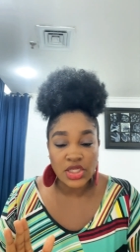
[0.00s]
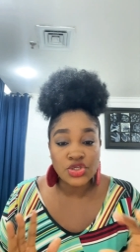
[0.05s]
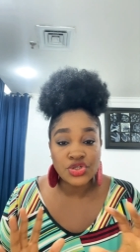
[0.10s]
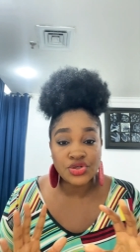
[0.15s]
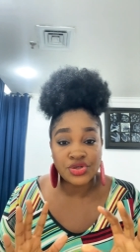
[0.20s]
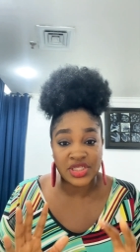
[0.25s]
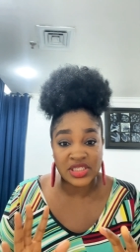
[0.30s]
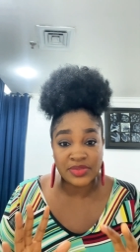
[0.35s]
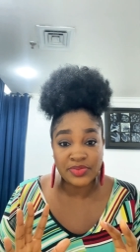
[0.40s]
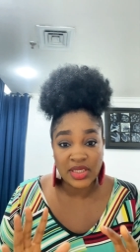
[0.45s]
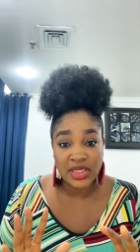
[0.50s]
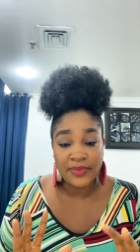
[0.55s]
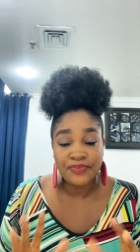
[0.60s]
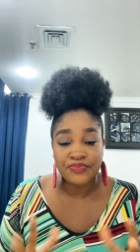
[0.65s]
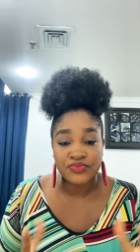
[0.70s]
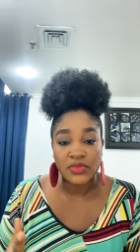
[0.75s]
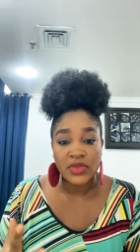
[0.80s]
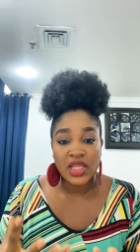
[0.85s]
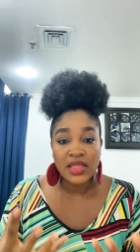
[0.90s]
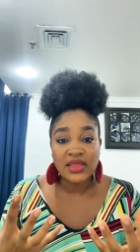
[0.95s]
Trust me,
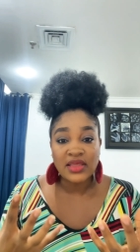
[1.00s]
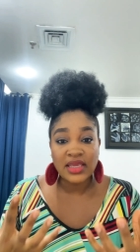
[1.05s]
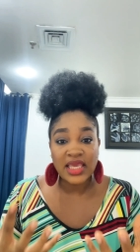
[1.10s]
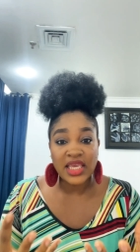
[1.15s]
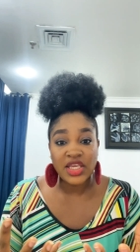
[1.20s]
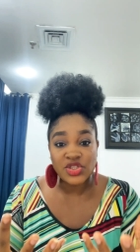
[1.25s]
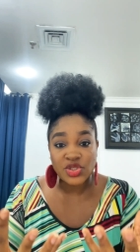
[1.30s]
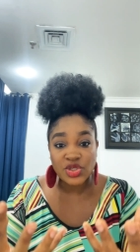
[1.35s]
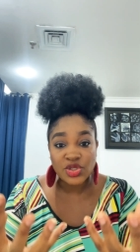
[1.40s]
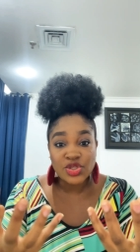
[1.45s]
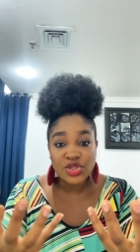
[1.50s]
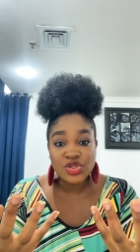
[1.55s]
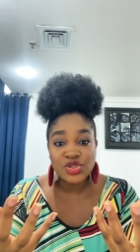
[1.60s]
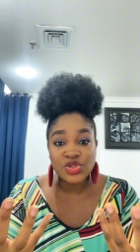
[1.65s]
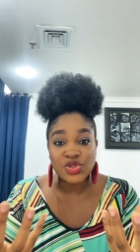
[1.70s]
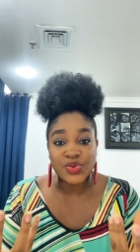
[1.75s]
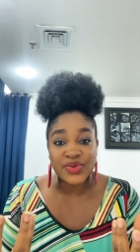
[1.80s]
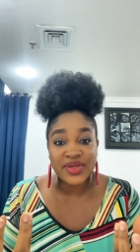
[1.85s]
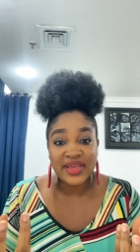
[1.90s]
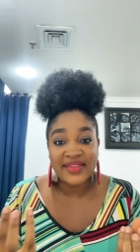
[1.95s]
the cake is going to
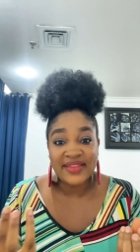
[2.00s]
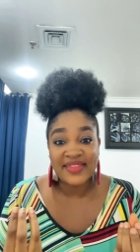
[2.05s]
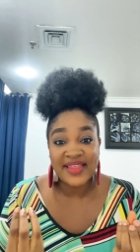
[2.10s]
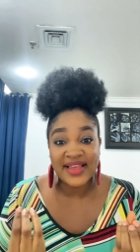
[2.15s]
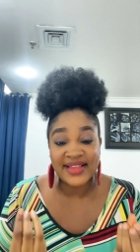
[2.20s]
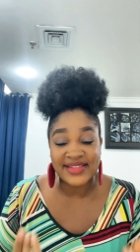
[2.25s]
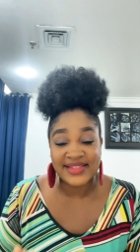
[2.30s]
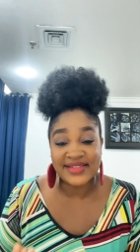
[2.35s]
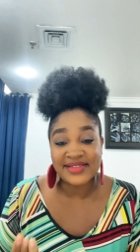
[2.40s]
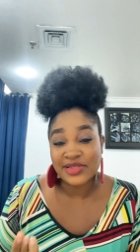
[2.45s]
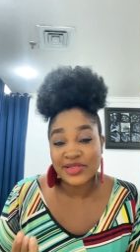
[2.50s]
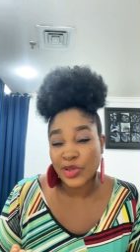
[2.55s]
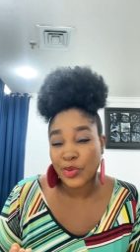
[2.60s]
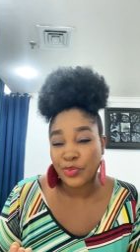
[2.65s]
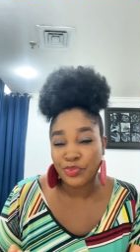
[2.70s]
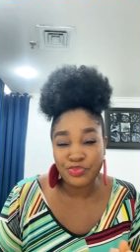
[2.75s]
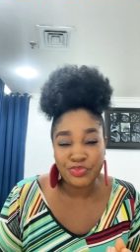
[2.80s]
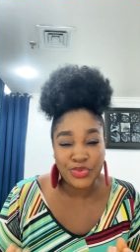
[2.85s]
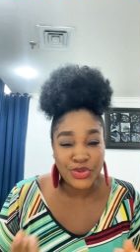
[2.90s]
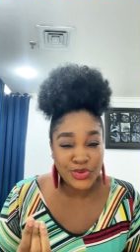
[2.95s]
soak in that
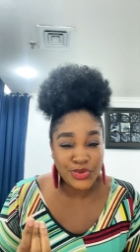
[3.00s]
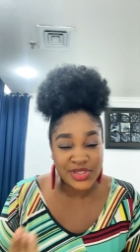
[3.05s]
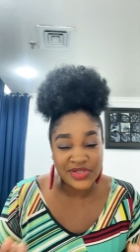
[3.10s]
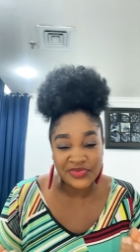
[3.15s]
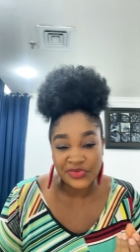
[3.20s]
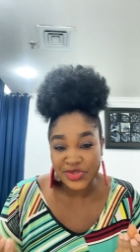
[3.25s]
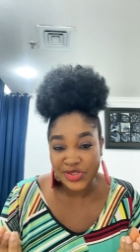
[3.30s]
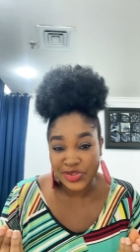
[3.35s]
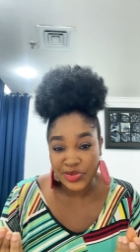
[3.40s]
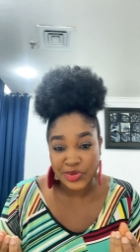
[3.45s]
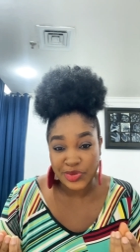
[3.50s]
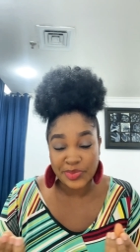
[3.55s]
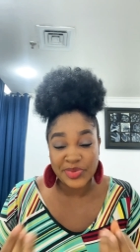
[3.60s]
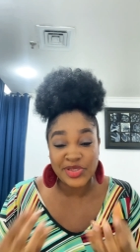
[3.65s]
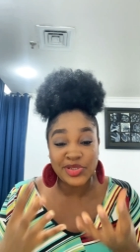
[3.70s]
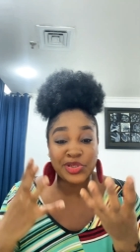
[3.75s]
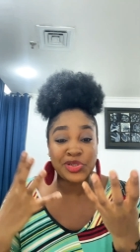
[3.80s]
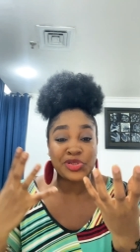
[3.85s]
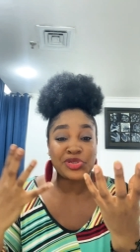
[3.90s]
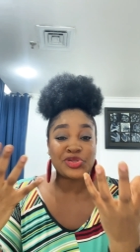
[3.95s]
beautiful syrup. It's
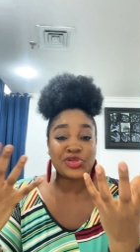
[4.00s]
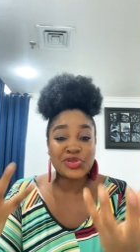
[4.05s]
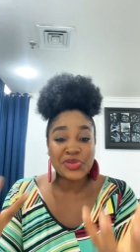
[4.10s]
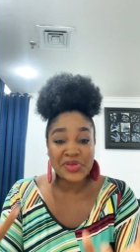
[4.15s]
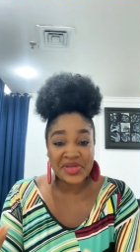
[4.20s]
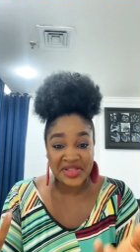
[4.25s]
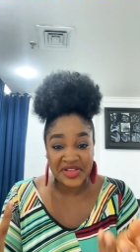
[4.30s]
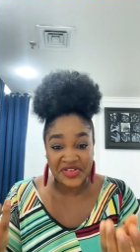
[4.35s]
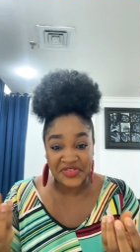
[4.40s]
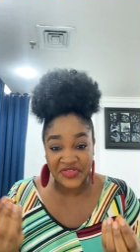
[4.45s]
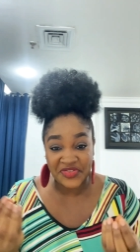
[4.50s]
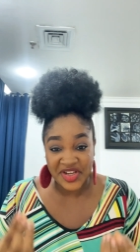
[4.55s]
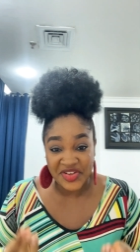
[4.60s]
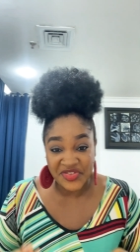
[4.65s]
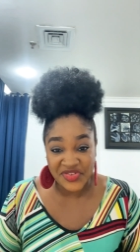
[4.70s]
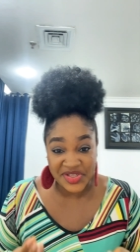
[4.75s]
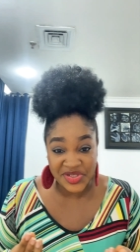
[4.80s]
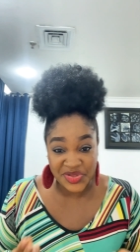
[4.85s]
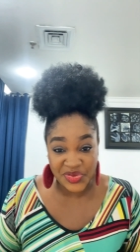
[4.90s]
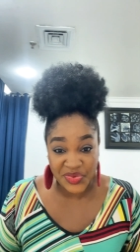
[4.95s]
going to soak in the
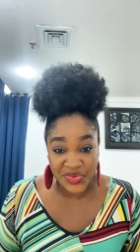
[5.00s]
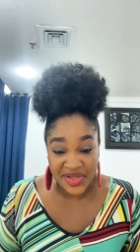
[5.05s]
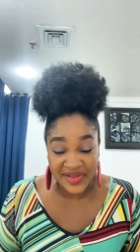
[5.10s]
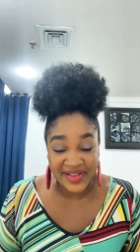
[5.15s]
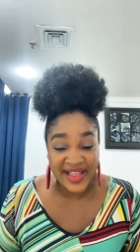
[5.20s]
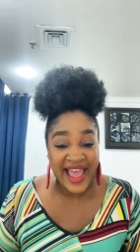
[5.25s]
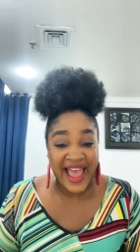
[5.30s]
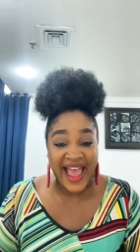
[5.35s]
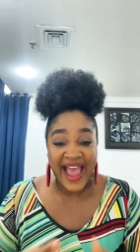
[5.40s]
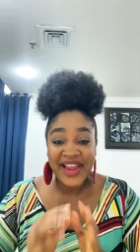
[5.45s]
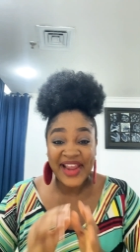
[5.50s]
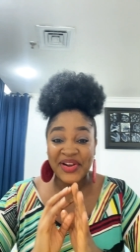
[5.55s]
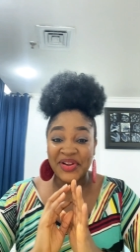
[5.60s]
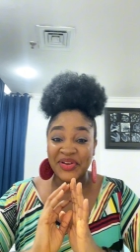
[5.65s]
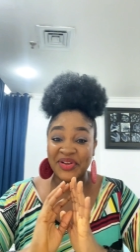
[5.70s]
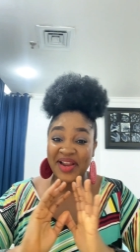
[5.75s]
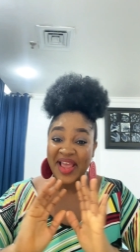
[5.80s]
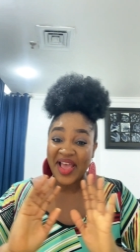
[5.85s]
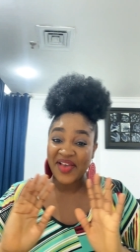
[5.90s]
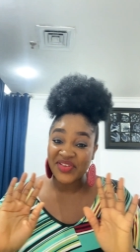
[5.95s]
flavor as well, and you're not
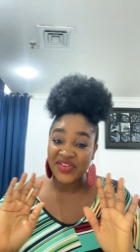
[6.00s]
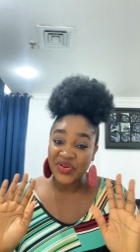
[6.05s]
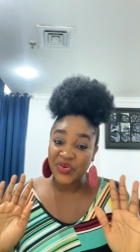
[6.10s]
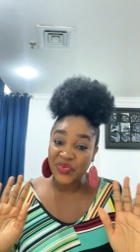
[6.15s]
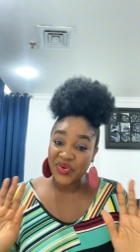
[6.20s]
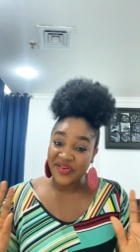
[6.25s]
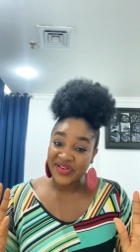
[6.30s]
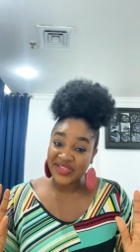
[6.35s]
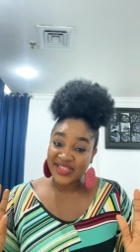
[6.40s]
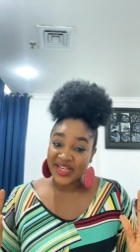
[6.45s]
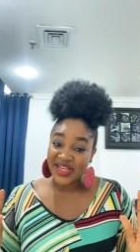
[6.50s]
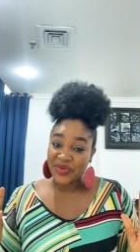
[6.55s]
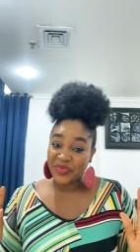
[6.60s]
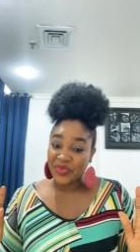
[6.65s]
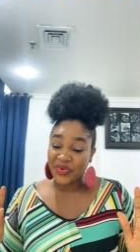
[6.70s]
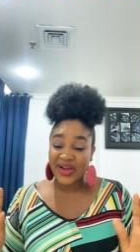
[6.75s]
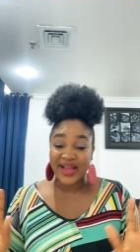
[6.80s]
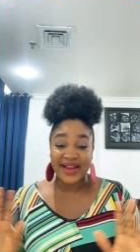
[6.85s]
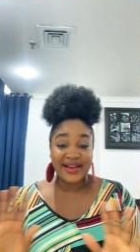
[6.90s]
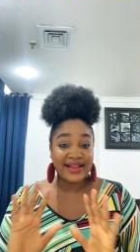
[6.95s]
going to have any worries
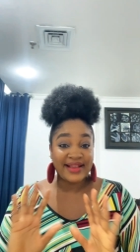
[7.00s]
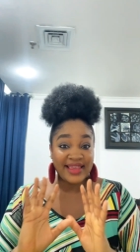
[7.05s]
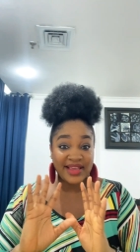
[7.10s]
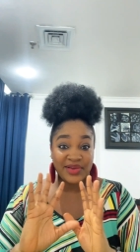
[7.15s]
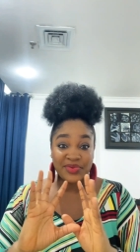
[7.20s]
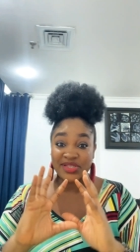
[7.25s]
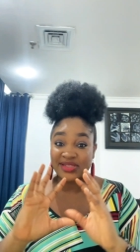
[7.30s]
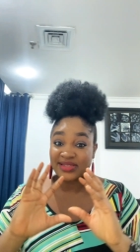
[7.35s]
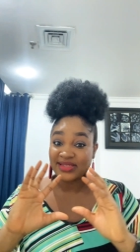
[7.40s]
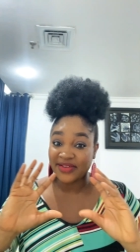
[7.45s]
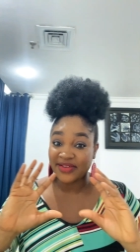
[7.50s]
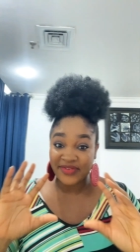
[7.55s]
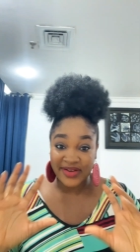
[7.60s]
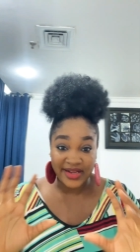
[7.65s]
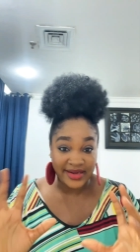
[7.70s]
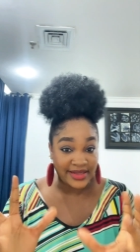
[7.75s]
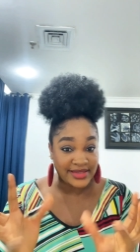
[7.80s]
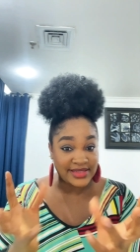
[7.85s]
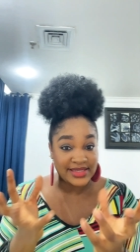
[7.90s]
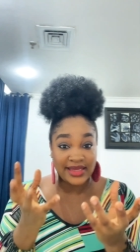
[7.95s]
anymore, and the cake will just
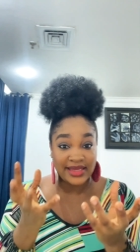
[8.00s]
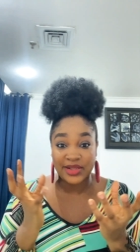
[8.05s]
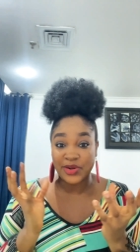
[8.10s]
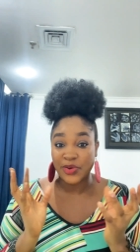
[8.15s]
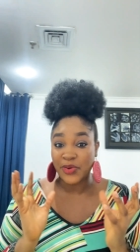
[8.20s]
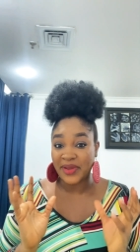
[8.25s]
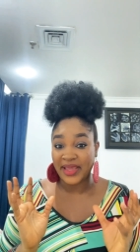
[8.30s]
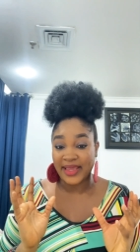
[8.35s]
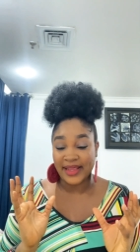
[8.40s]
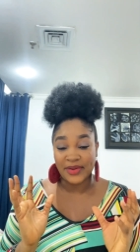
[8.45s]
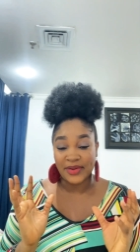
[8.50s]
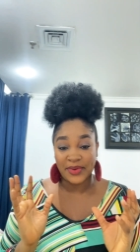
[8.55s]
definitely take it all in.